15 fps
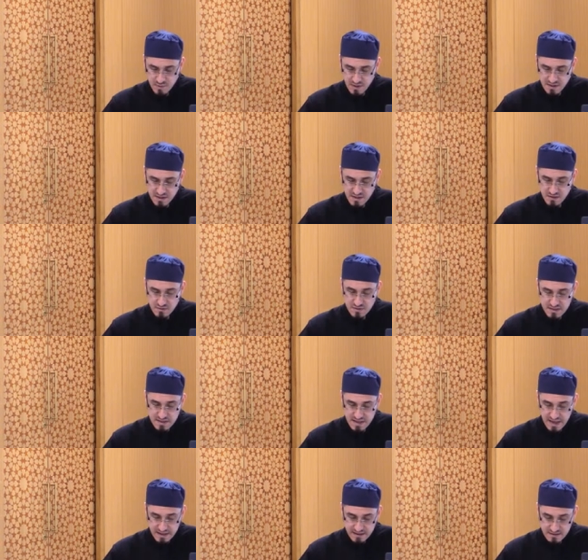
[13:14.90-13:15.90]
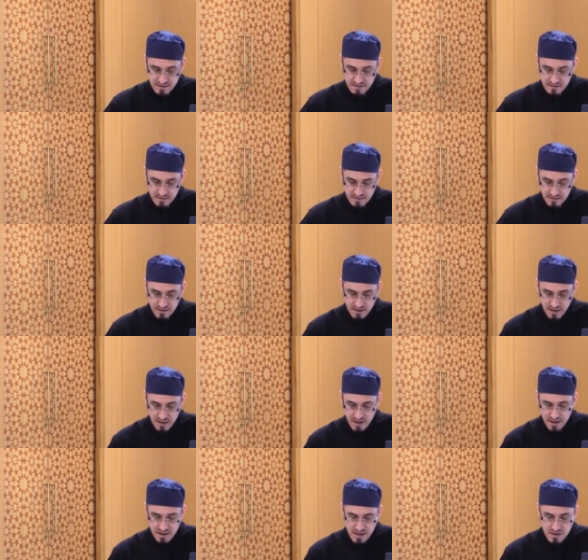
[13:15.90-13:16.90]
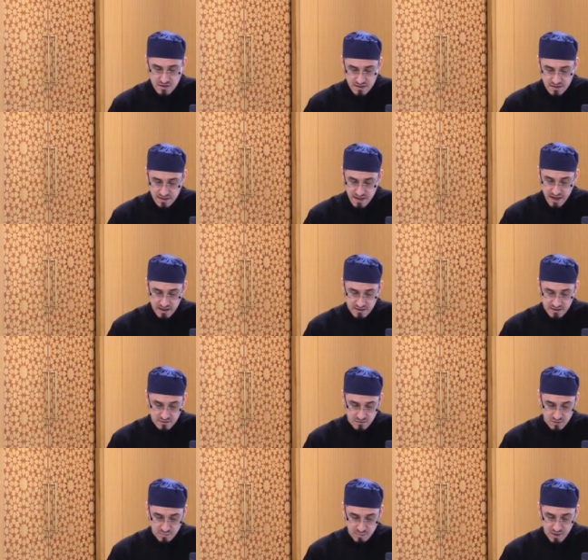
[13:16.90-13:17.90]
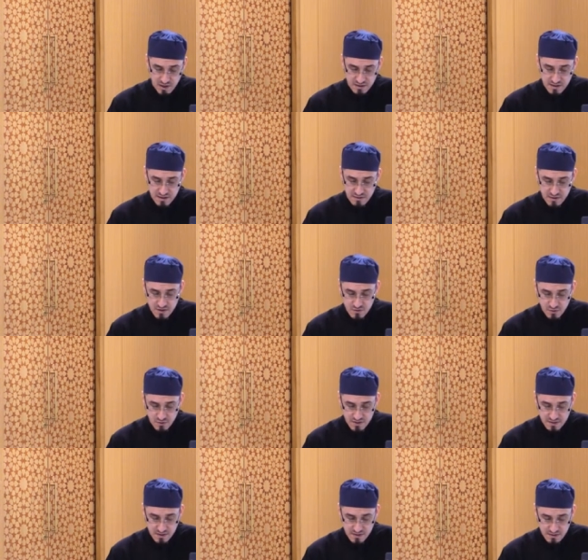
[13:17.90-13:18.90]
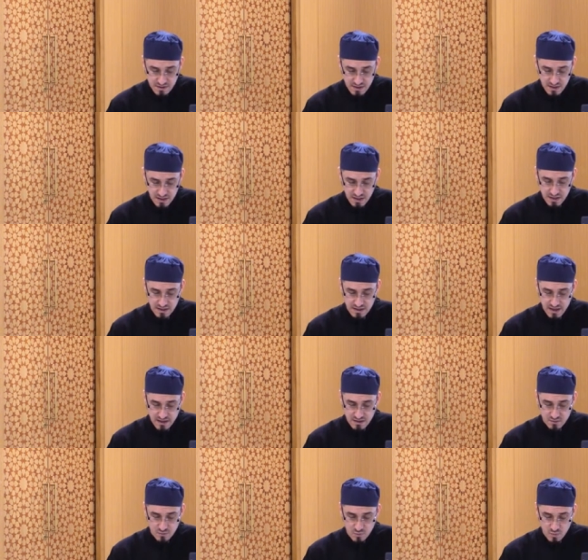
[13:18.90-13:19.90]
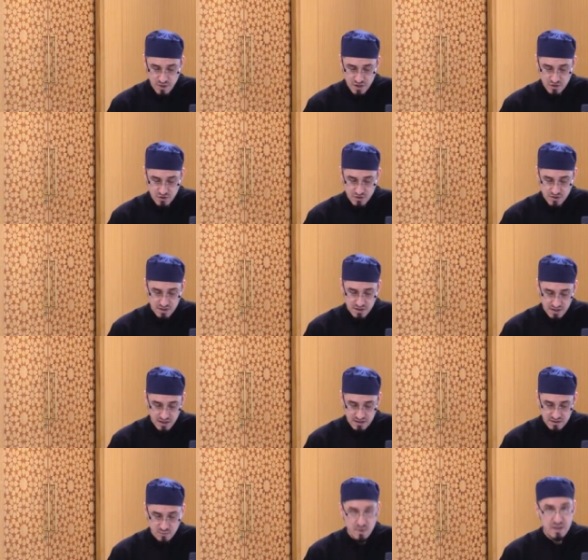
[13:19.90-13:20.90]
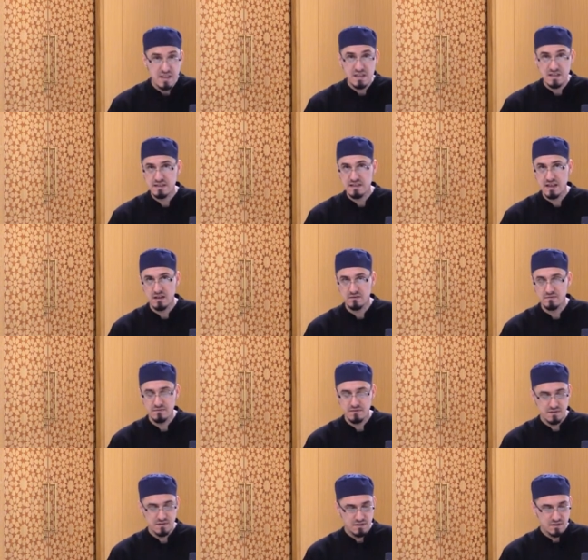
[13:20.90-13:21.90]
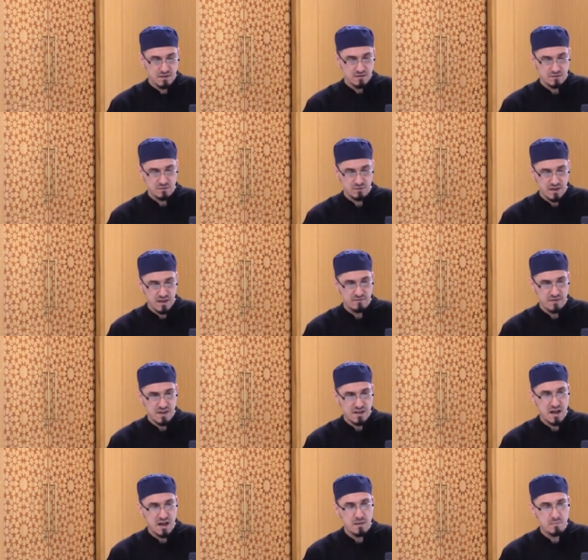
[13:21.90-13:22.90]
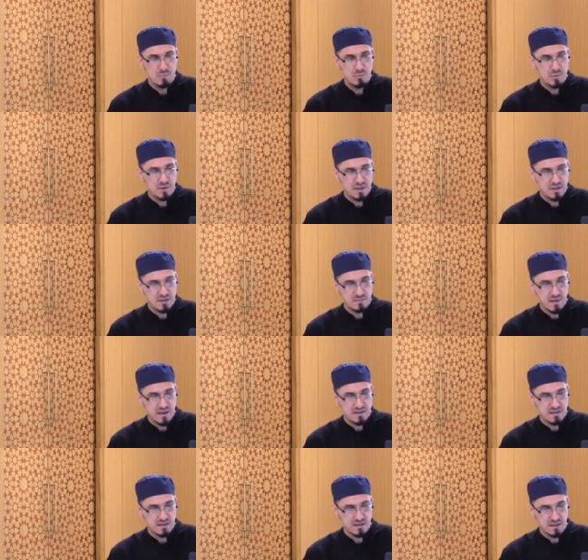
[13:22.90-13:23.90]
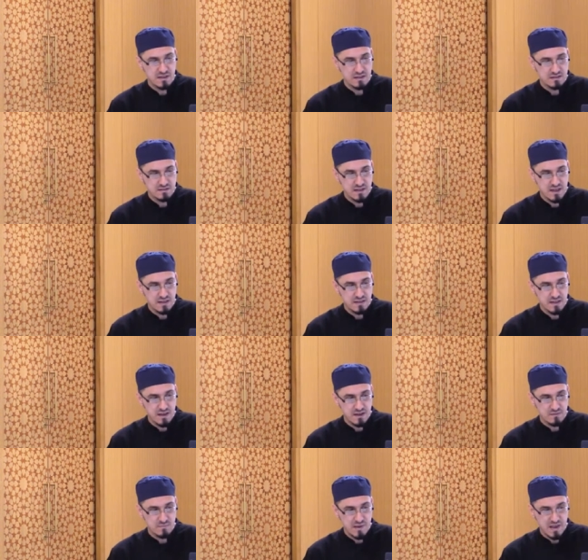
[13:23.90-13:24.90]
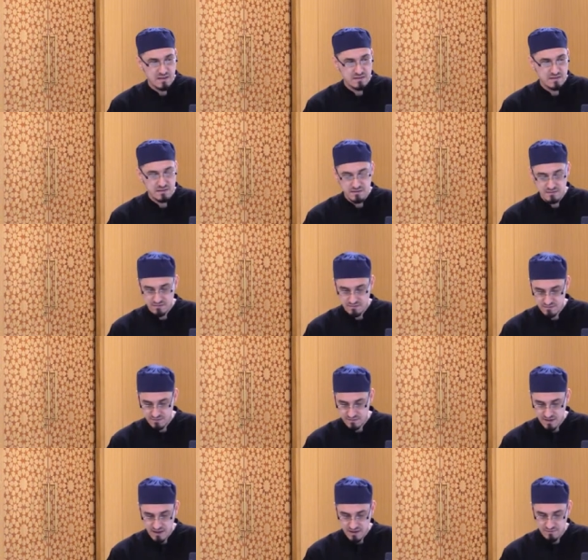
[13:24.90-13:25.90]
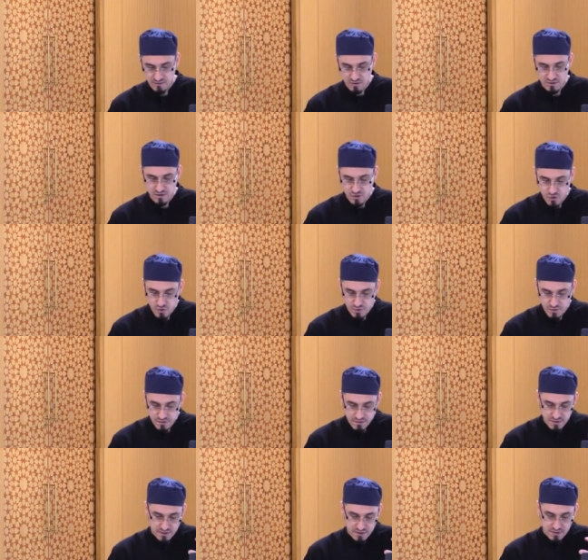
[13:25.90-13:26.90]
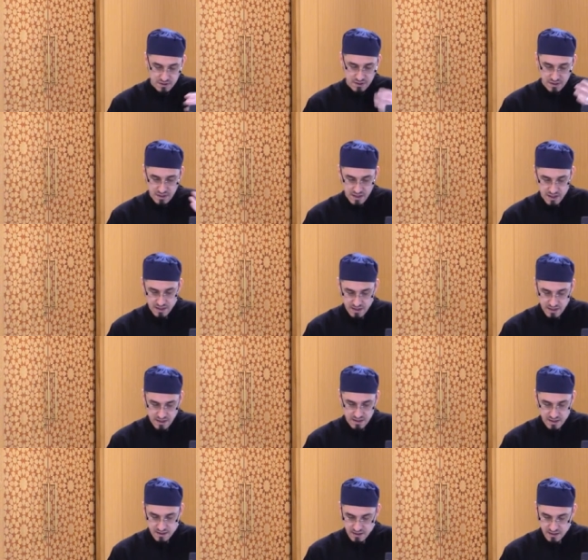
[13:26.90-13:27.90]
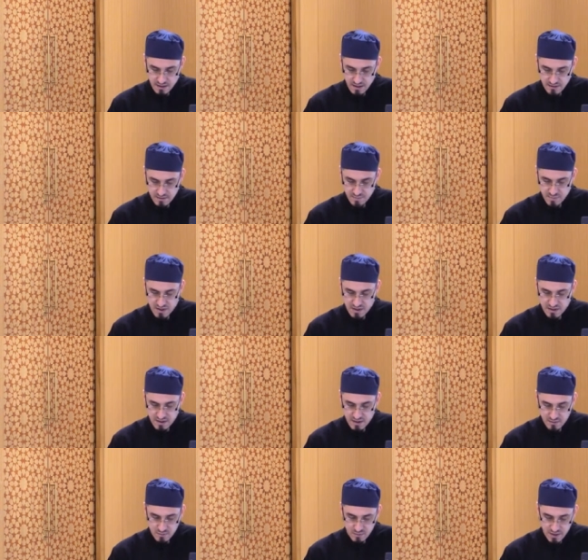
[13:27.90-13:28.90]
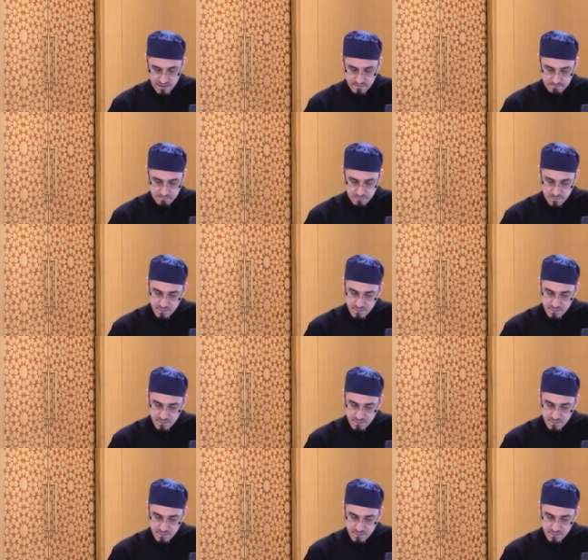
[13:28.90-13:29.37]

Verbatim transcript: split into sects, and each sect or party rejoices in that which is with itself. So every camp is basically saying they are the best, they've got the truth, and, and, and, and, and speak in that way.